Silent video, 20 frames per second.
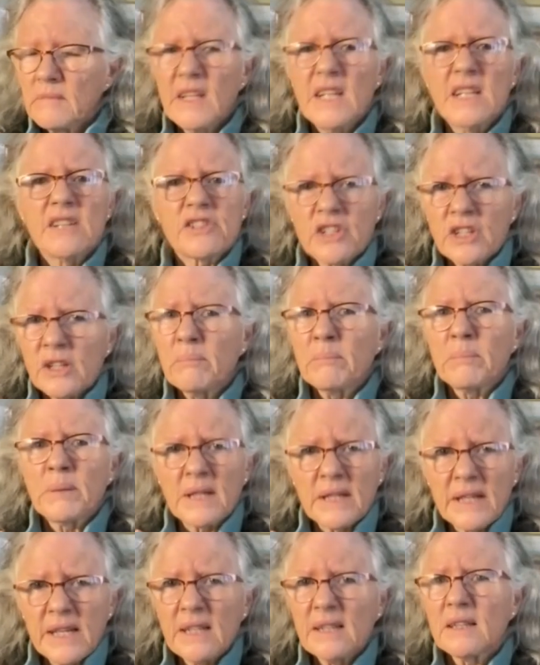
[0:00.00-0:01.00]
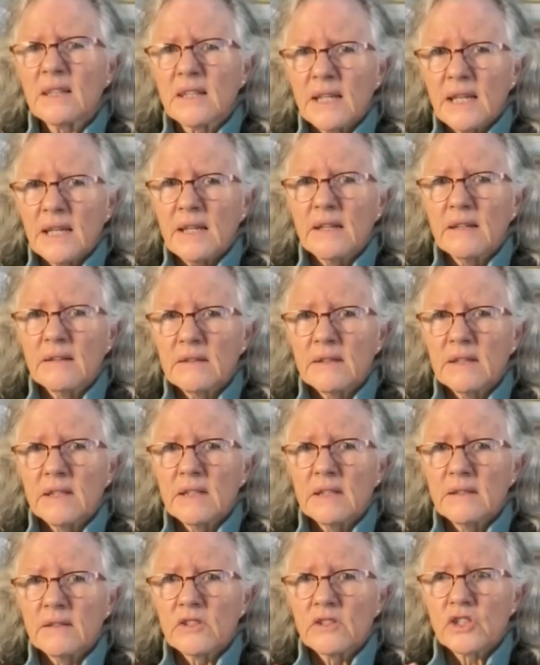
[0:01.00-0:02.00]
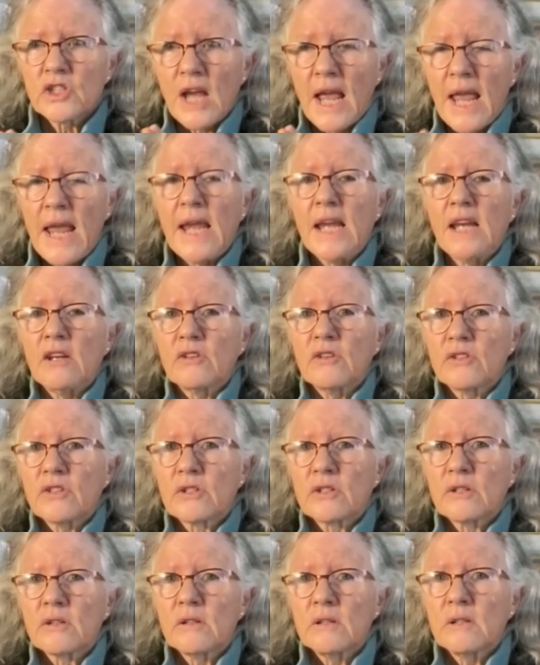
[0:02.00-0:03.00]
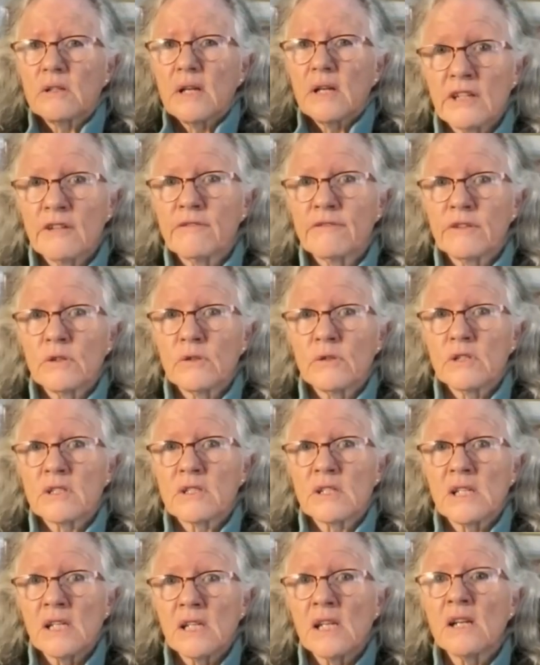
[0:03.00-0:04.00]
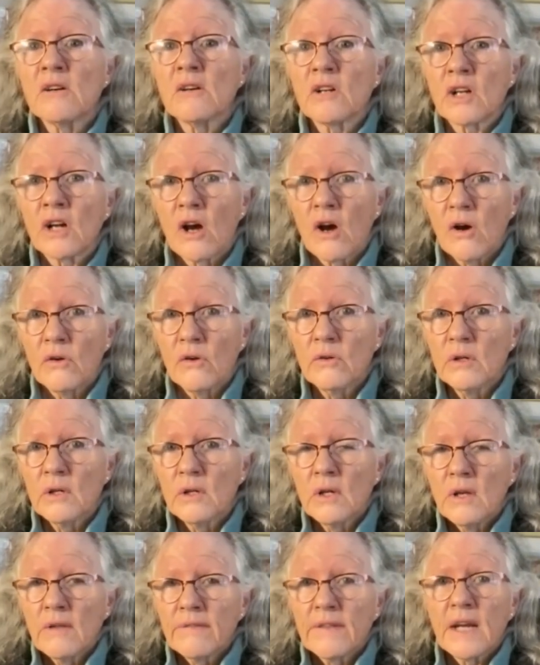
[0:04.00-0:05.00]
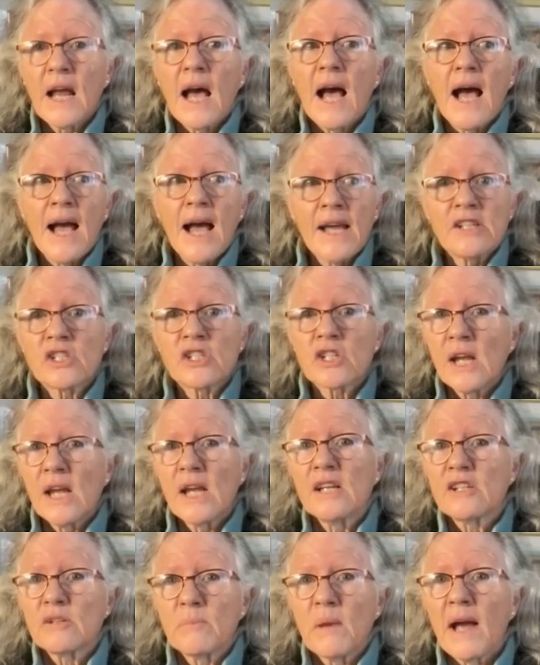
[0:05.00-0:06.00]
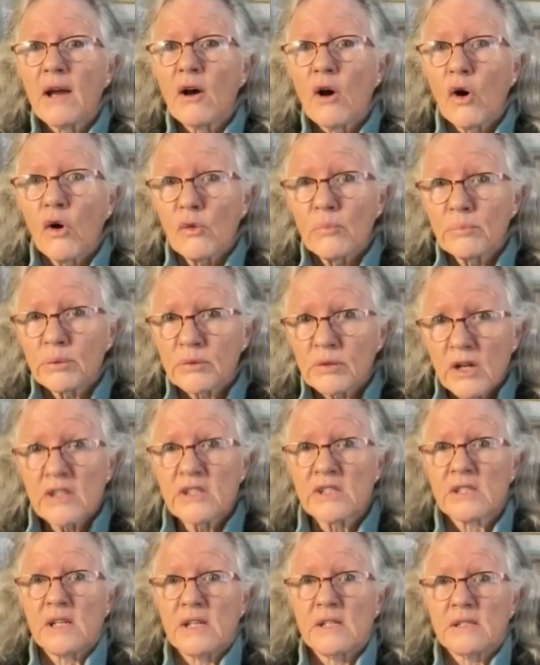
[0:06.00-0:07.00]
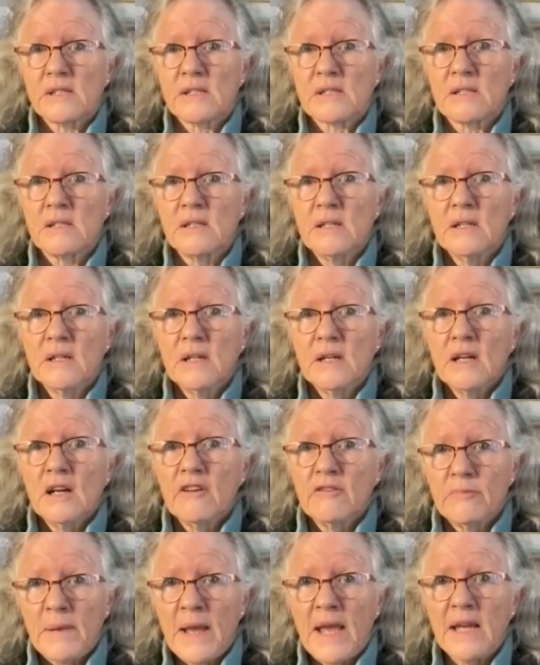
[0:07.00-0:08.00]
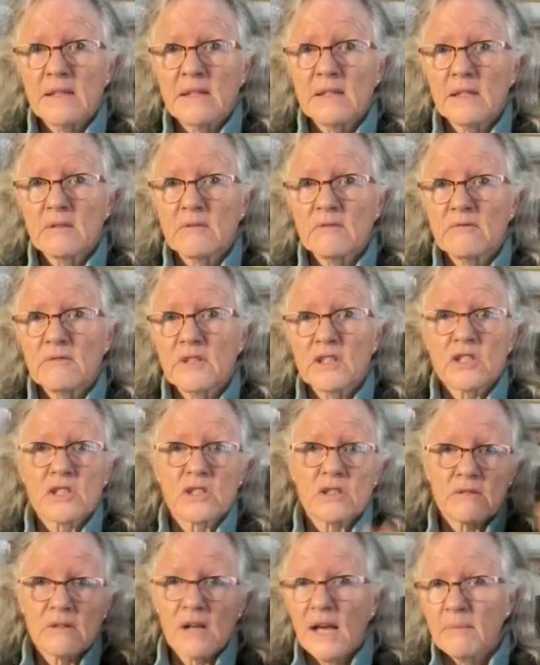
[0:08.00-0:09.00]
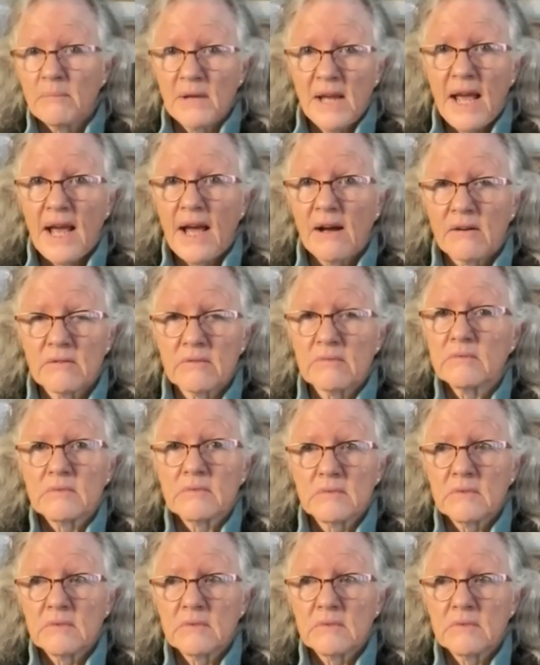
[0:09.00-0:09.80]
it's completely changed influence a year ago, that I changed my whole process of painting, which I'm now